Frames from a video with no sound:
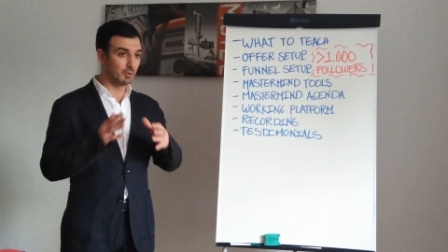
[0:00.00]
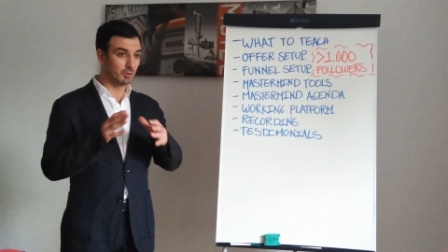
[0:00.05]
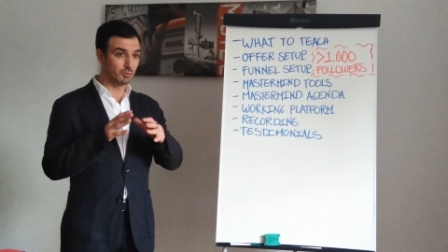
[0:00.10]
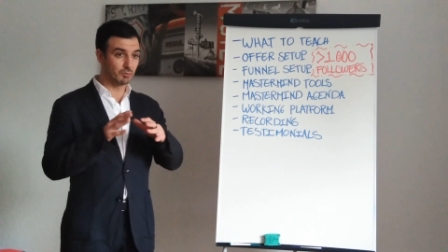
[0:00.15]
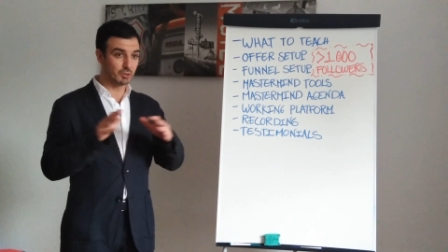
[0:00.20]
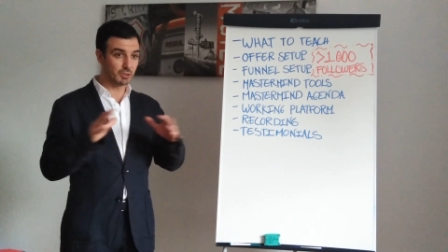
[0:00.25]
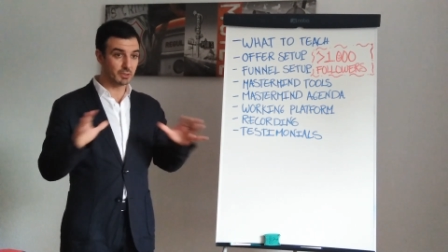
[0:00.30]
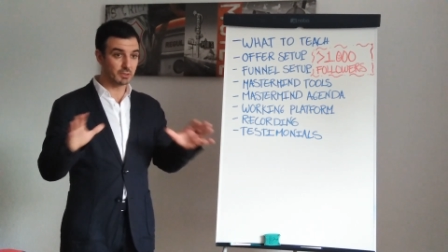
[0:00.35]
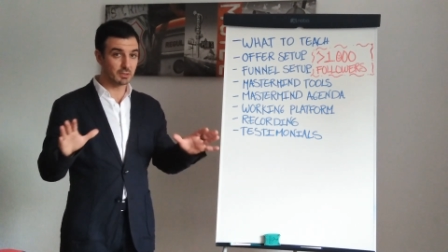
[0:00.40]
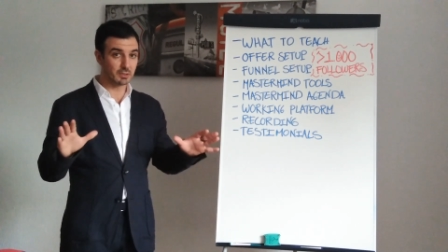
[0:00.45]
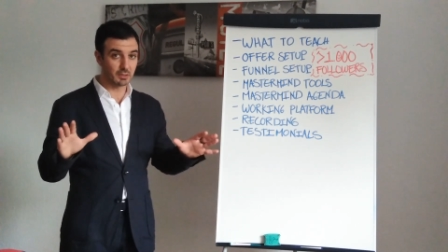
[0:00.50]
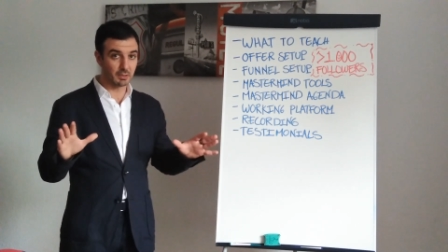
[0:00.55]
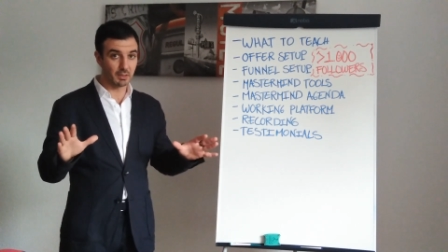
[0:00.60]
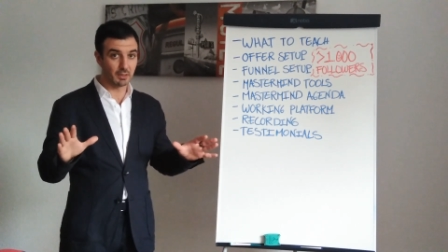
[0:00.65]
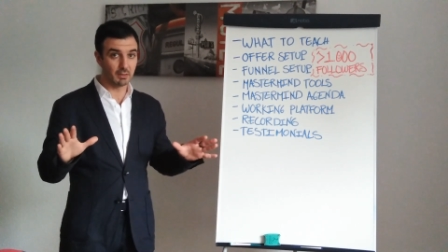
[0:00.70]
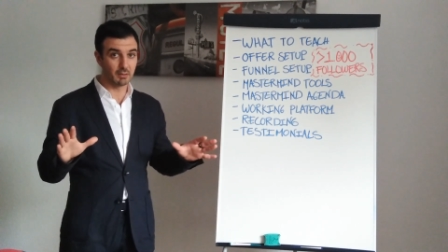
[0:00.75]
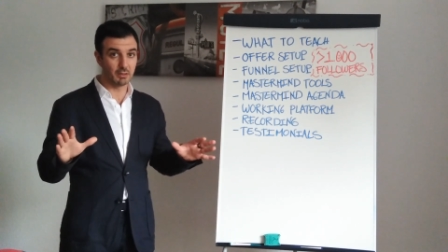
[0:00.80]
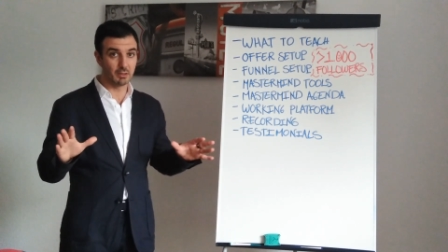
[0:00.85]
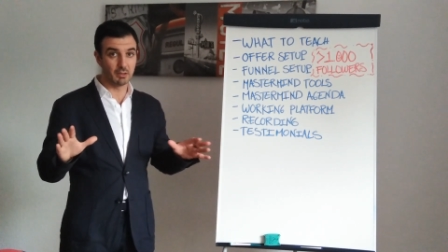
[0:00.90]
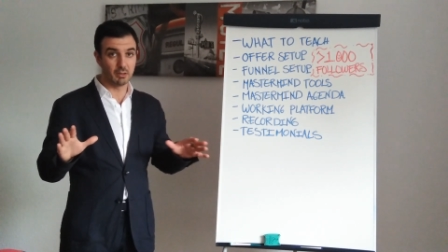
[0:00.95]
You just
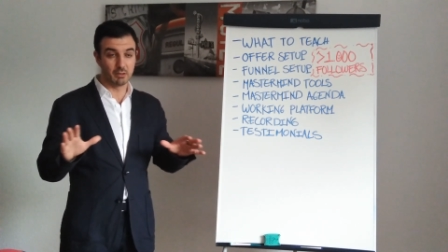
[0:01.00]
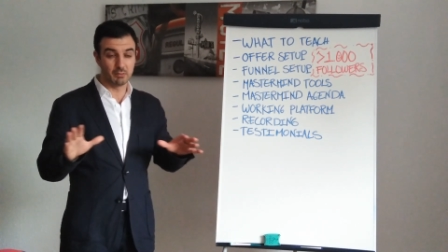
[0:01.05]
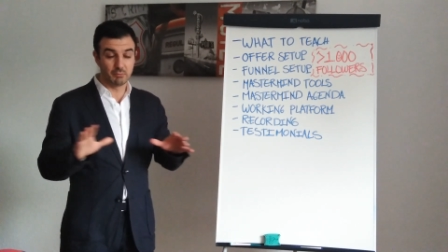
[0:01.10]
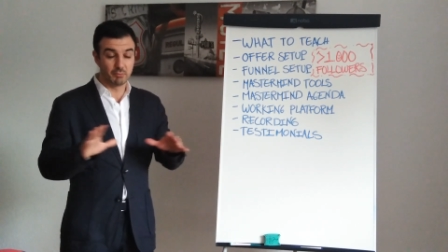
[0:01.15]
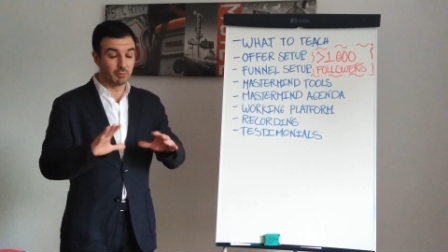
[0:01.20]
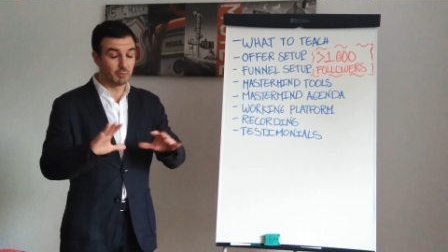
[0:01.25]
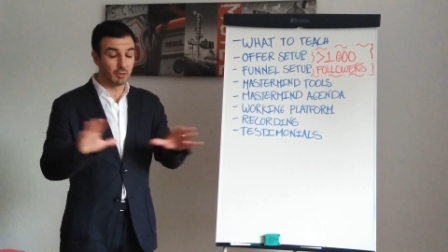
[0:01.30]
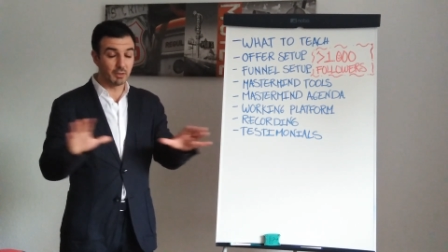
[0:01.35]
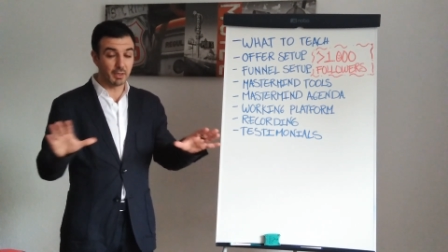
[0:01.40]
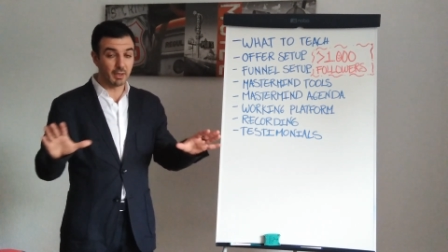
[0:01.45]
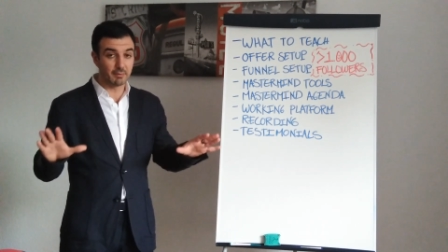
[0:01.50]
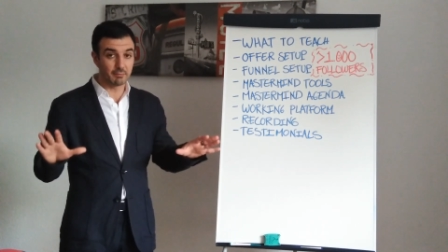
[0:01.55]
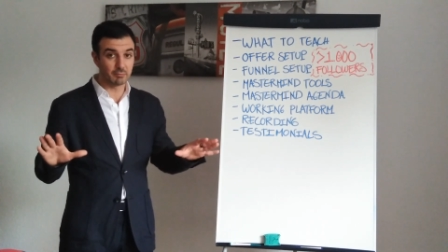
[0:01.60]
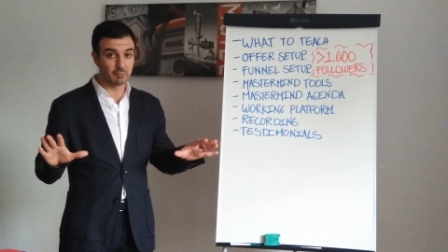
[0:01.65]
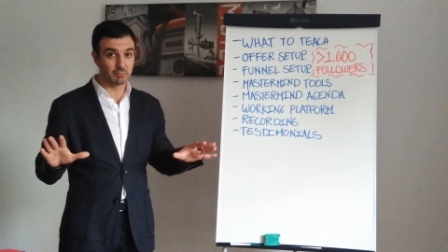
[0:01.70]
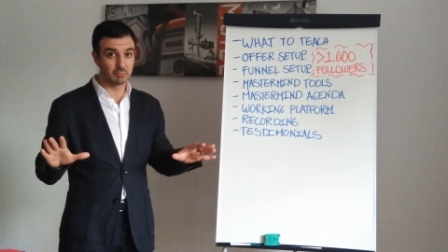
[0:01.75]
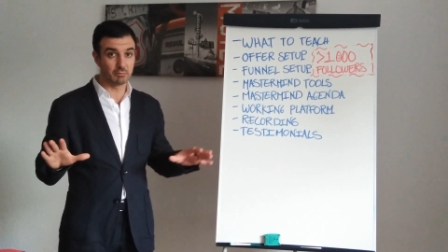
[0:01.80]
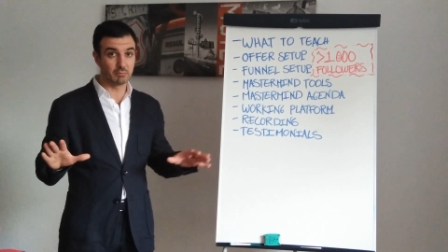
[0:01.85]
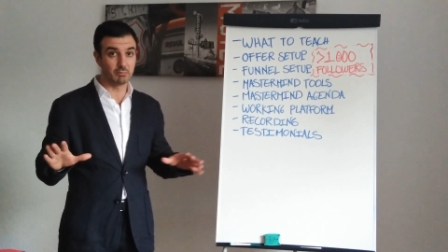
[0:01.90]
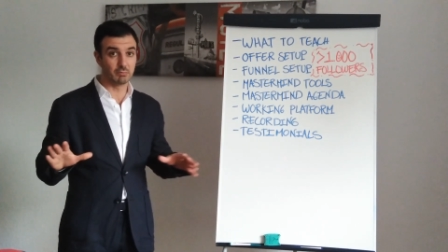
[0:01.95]
you don't have
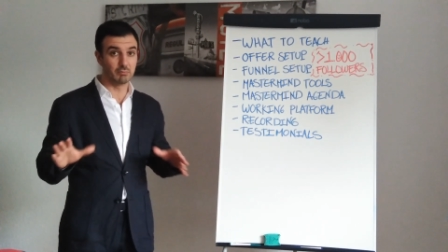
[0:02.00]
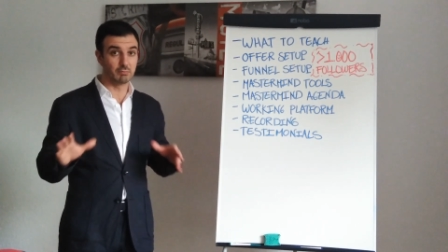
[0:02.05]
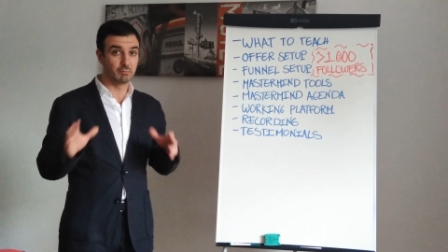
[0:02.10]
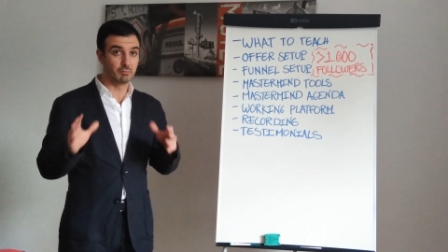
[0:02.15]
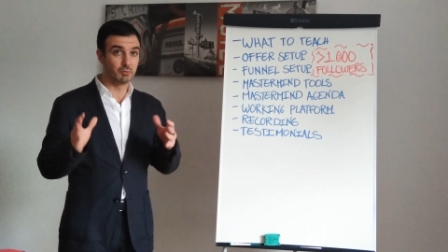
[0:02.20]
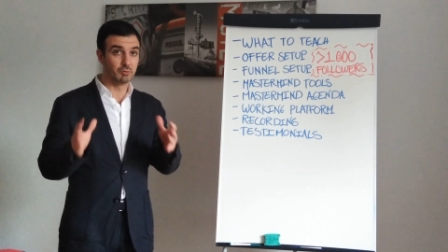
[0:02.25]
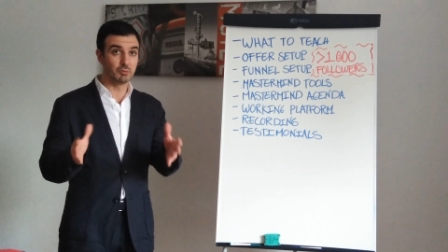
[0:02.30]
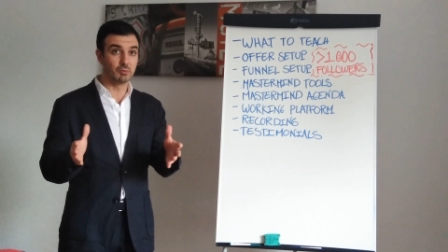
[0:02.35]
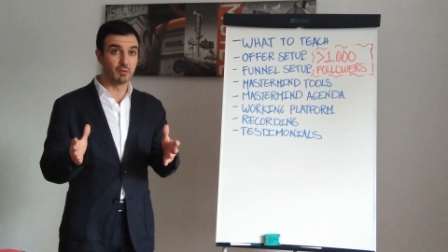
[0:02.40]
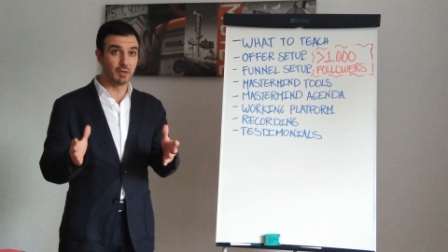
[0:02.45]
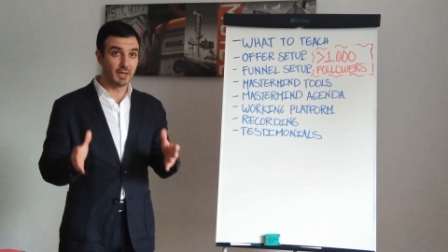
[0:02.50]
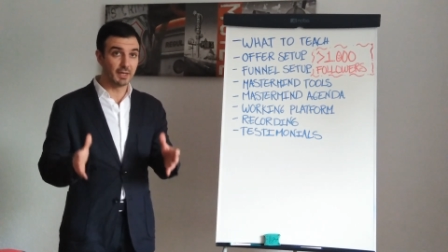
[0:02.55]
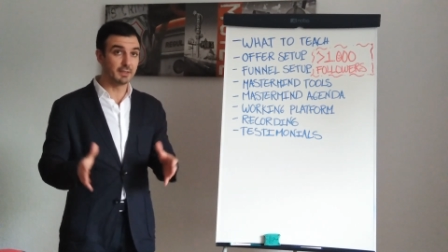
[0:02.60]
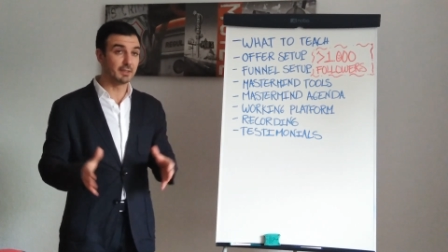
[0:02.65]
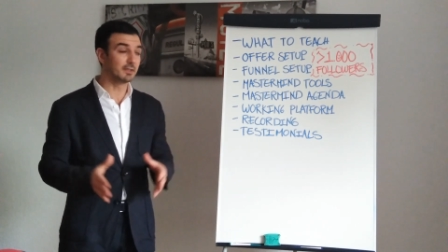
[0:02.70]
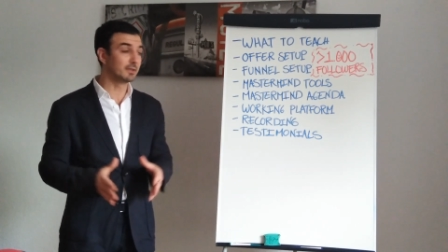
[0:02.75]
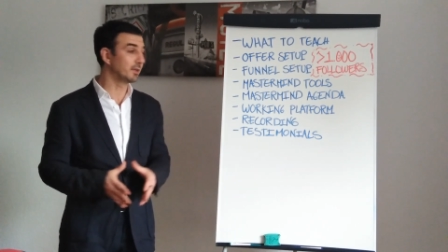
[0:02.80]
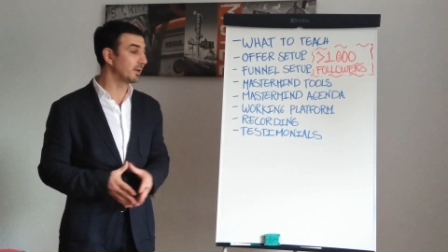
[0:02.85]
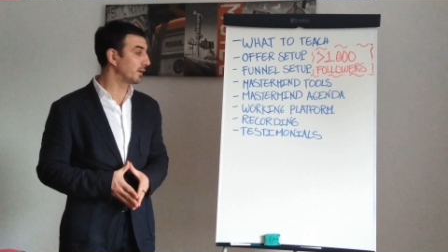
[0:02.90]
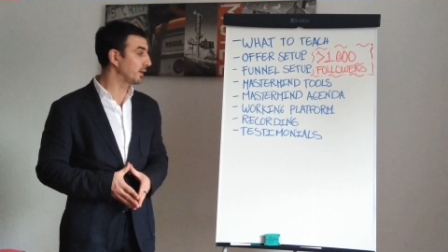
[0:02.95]
to do
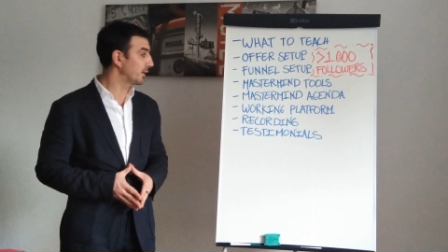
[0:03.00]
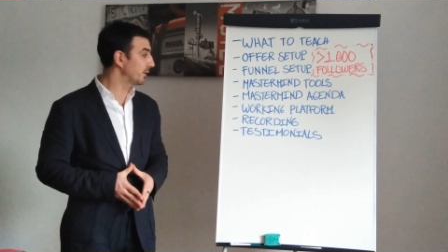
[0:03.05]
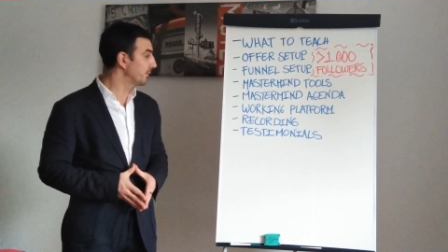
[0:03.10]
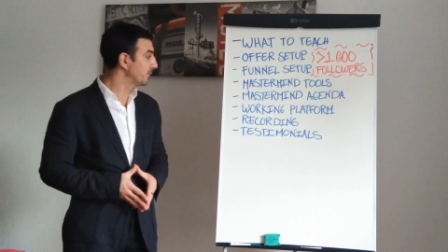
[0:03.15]
anything.